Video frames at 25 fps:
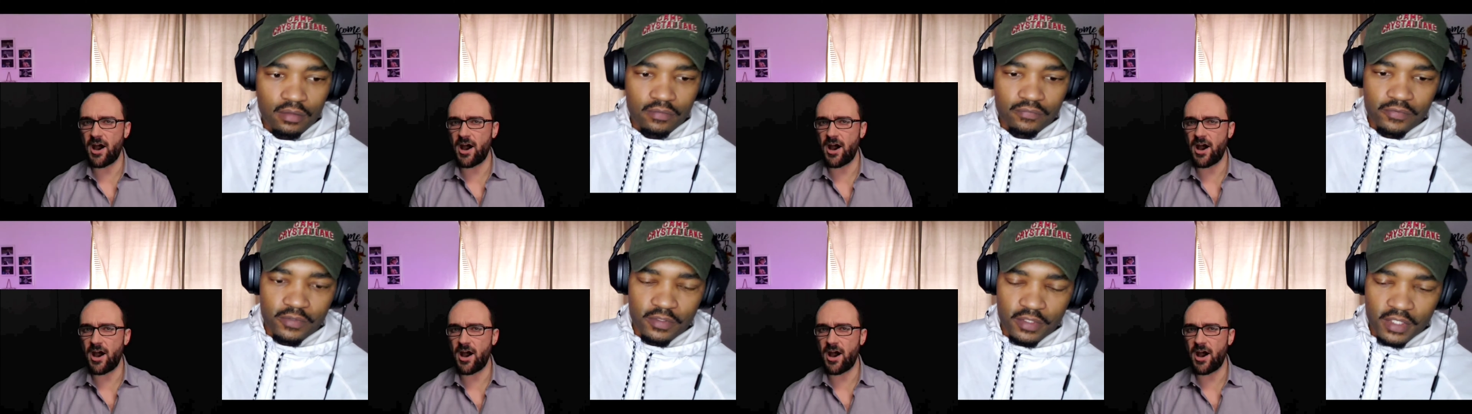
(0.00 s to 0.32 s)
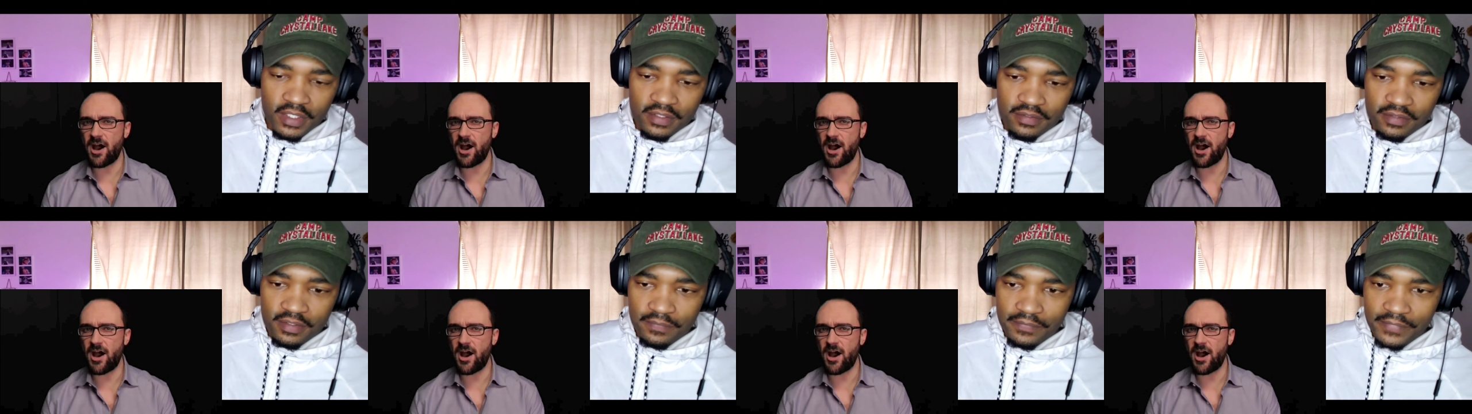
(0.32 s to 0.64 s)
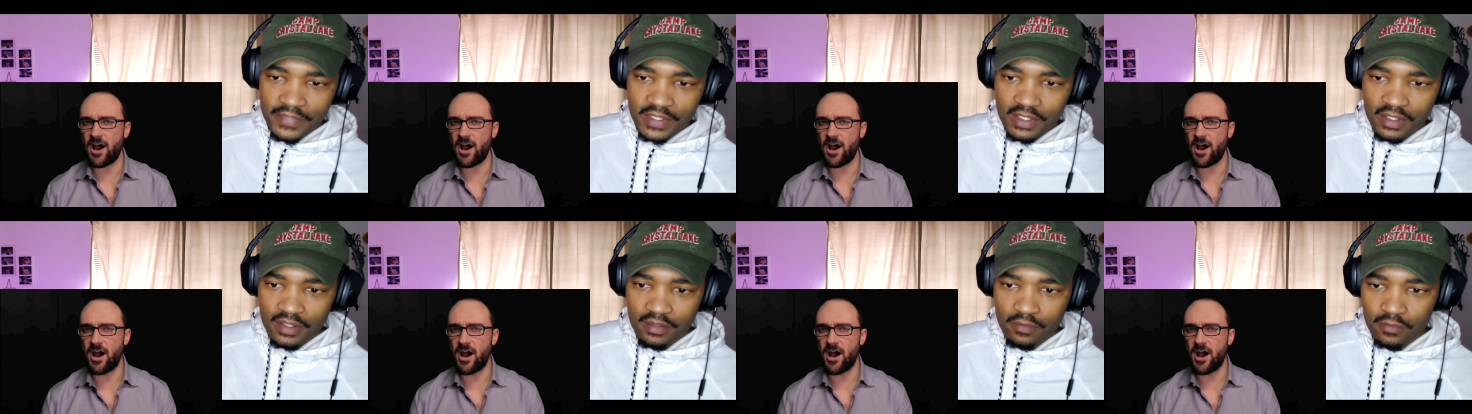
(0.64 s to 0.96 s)
Speaker 1: for uh,
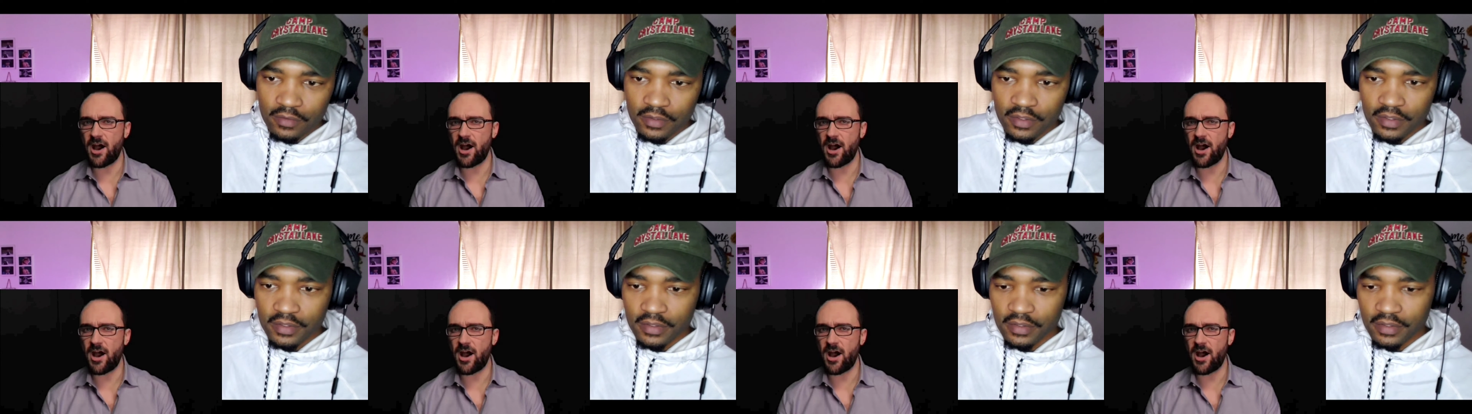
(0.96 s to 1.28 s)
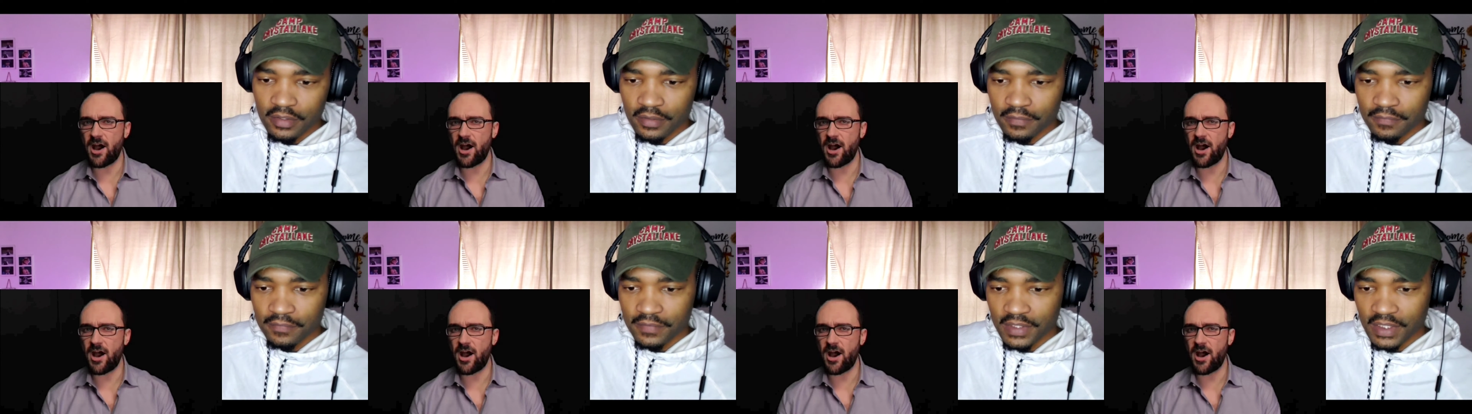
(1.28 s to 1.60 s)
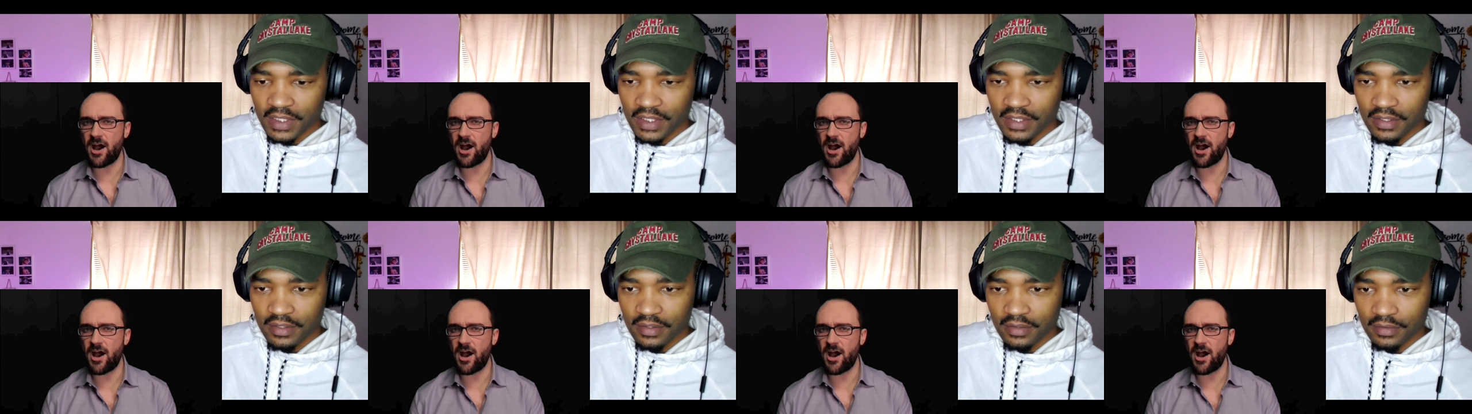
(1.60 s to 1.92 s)
something, or you know what I'm
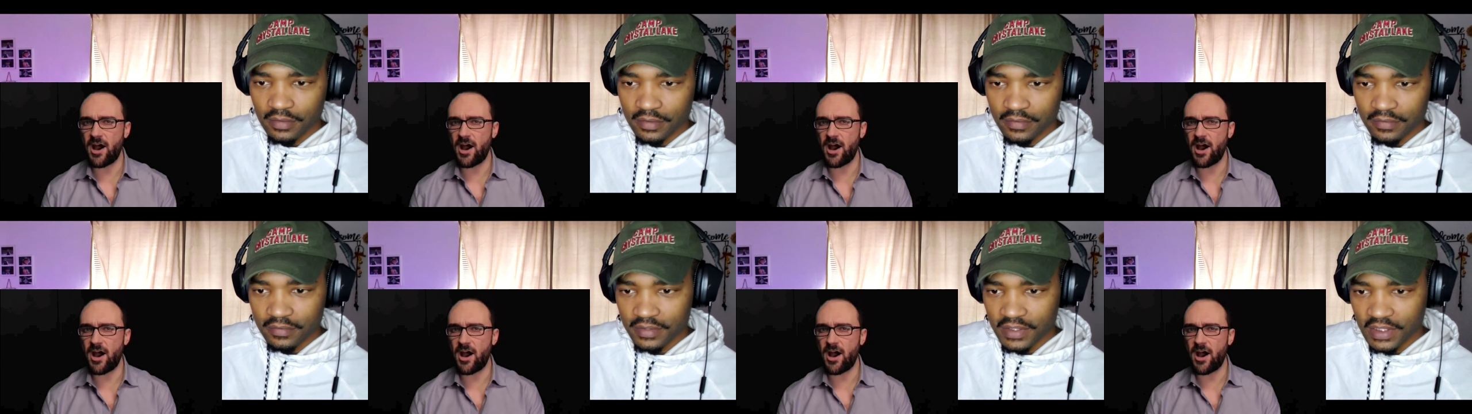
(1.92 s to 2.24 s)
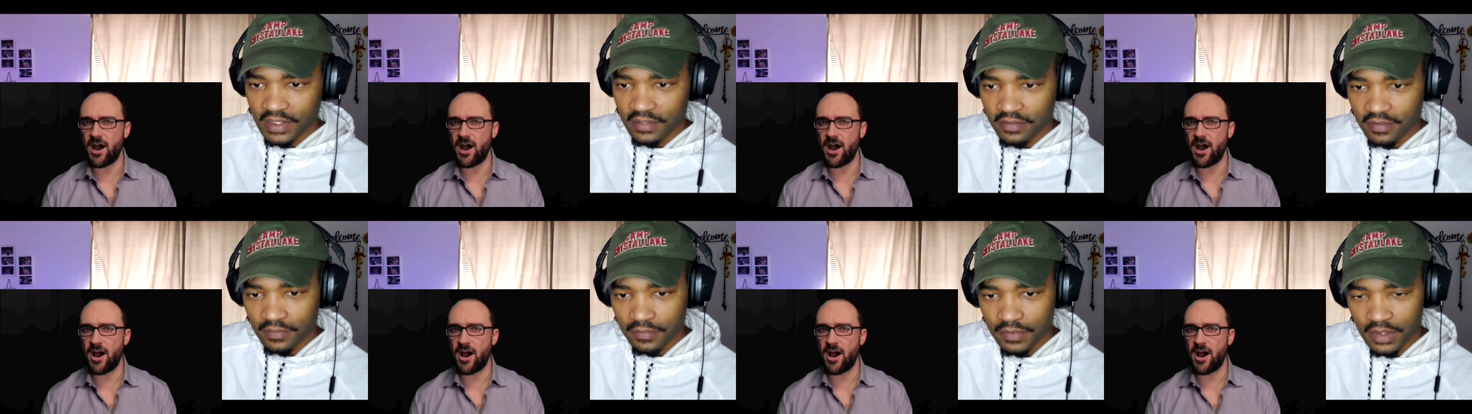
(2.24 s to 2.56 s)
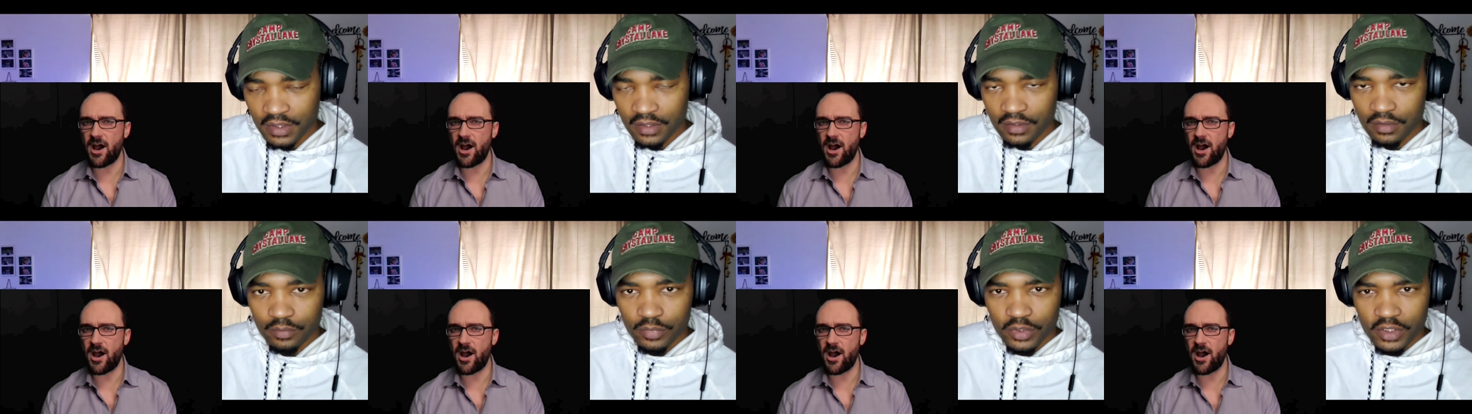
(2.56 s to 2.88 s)
saying, see
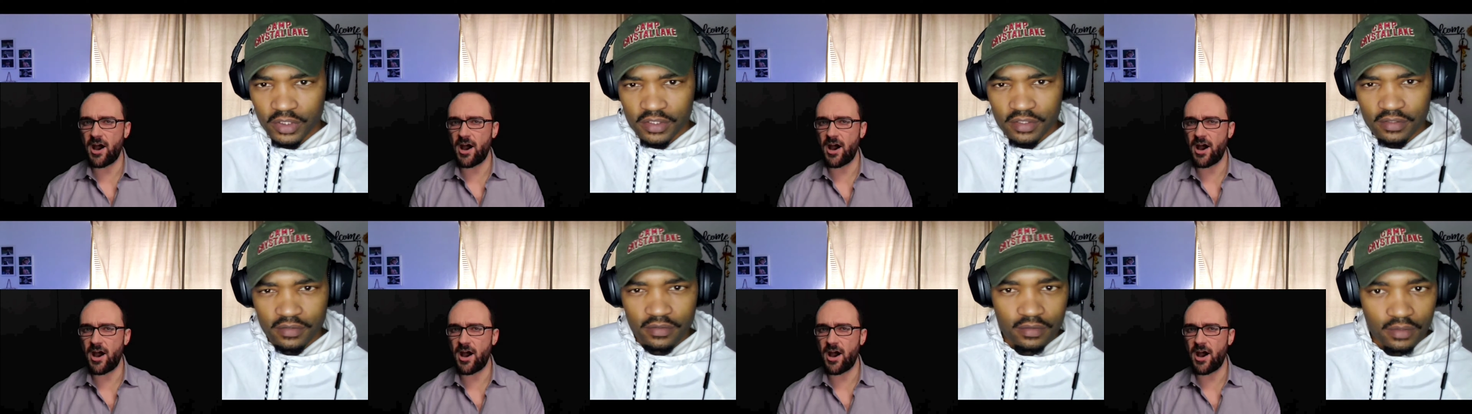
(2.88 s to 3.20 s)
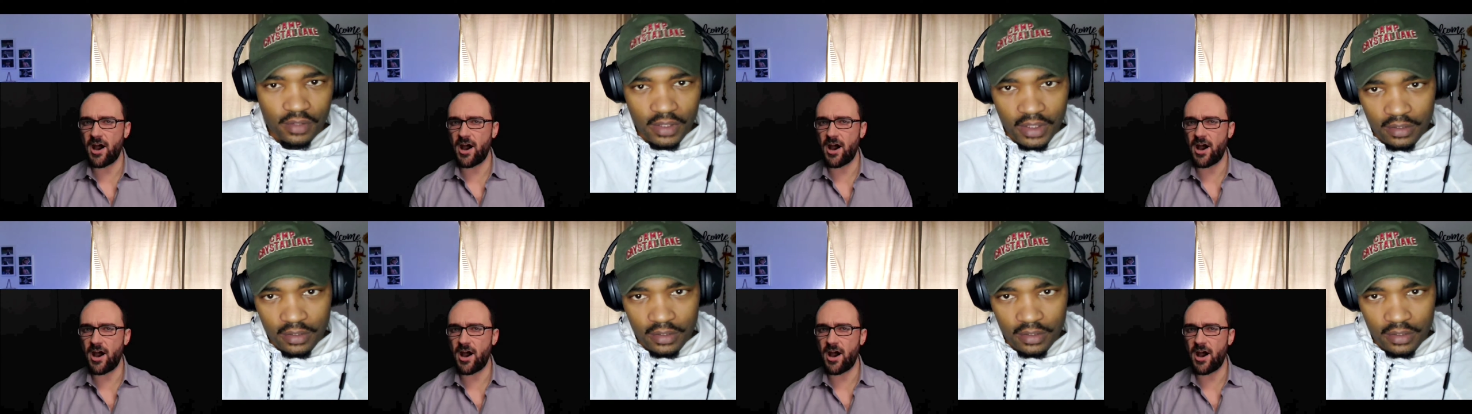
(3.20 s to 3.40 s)
something in the bushes, they're